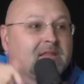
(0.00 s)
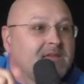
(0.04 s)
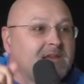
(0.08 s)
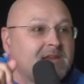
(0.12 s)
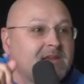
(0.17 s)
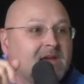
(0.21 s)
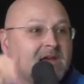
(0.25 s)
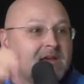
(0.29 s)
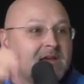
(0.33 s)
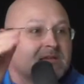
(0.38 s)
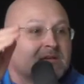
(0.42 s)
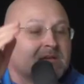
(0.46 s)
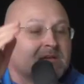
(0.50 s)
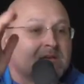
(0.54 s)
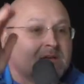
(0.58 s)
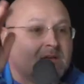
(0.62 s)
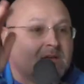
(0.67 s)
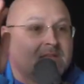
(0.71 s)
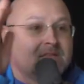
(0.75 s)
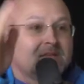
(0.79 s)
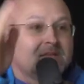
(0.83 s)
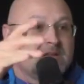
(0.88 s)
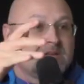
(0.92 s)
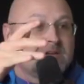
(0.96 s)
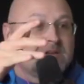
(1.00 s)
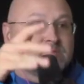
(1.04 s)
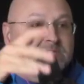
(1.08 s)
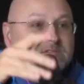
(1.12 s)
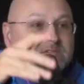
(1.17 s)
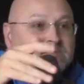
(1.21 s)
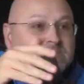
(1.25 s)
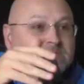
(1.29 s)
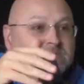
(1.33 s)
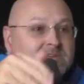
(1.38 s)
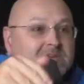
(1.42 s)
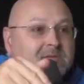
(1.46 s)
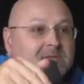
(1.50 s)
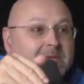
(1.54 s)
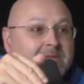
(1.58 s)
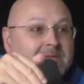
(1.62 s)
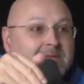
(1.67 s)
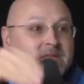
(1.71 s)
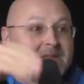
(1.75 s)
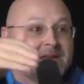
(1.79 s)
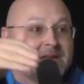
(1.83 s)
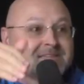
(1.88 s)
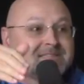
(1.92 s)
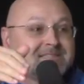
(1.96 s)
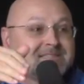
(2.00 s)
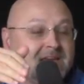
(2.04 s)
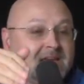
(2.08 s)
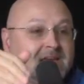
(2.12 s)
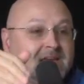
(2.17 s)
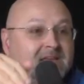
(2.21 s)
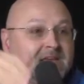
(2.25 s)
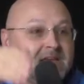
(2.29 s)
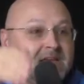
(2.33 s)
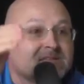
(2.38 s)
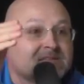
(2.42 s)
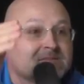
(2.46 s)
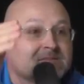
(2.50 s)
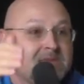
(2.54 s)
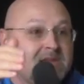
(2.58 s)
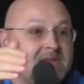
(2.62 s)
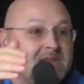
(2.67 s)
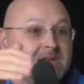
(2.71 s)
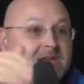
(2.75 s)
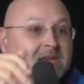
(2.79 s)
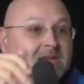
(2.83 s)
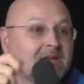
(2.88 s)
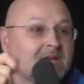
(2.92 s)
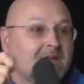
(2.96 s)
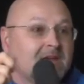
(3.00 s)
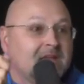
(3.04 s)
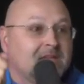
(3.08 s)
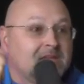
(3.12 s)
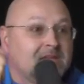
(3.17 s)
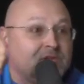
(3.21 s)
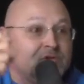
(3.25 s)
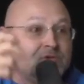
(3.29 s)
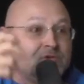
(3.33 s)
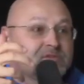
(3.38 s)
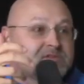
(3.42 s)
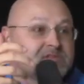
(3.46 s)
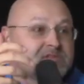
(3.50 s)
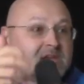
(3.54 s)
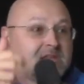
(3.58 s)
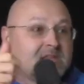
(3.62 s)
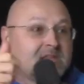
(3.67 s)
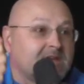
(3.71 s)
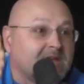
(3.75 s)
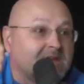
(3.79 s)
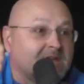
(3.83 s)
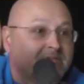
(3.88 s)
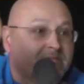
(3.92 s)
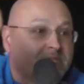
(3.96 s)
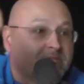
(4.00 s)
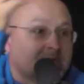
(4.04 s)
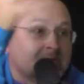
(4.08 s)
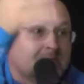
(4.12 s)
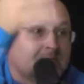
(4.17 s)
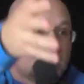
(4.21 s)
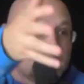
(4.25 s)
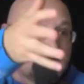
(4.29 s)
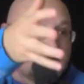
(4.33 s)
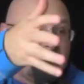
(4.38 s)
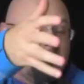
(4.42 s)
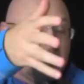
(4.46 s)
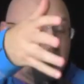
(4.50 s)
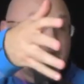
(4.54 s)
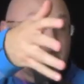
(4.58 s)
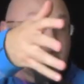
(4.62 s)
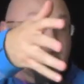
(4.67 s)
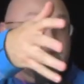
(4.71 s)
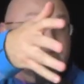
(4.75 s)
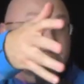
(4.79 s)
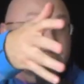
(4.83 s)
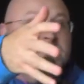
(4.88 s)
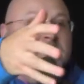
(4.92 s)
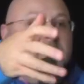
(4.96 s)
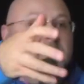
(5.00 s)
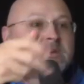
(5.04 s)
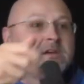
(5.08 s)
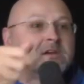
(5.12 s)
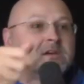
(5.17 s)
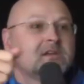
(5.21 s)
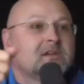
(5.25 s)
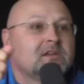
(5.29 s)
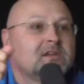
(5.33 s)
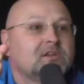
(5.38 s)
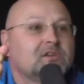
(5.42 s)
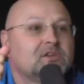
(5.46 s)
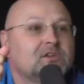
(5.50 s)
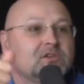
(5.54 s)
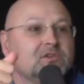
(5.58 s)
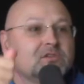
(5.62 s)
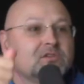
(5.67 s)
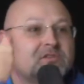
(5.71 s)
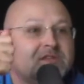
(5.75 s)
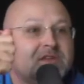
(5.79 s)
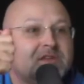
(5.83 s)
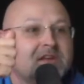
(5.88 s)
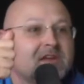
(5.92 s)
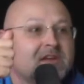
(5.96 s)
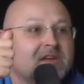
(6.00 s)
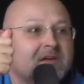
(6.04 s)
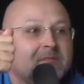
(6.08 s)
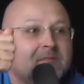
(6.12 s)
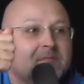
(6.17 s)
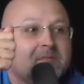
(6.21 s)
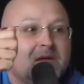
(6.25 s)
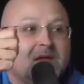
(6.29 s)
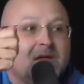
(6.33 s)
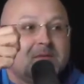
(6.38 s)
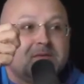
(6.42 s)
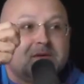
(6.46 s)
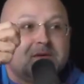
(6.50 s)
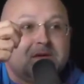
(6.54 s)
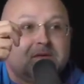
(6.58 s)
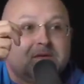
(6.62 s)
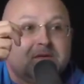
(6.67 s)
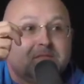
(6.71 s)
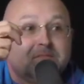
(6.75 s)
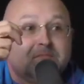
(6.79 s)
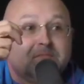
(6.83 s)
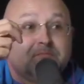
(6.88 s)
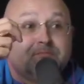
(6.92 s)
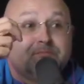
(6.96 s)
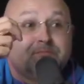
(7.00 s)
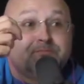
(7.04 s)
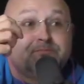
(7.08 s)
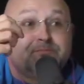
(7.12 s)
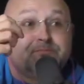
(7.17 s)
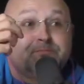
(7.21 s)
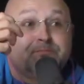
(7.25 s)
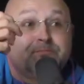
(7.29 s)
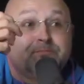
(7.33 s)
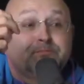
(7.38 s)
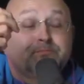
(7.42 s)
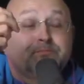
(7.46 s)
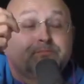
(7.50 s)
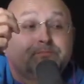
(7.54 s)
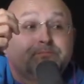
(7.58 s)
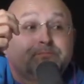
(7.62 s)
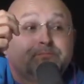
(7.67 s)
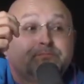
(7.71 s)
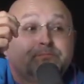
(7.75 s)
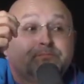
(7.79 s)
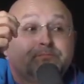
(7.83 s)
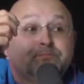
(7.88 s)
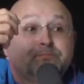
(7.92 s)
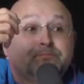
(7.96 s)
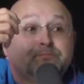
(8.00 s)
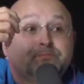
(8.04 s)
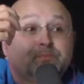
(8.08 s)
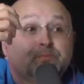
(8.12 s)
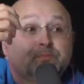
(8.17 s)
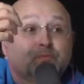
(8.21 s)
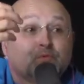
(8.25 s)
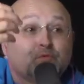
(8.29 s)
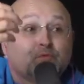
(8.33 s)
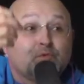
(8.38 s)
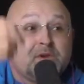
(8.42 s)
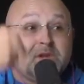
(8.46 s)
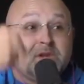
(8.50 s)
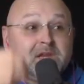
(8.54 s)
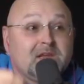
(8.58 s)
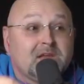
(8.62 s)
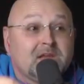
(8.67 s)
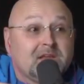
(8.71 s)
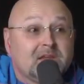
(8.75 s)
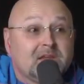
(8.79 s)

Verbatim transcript: then he had, and then he goes to sleep, and the next day he has a meeting, and you say they give him the book of the aliens. Do you think maybe pre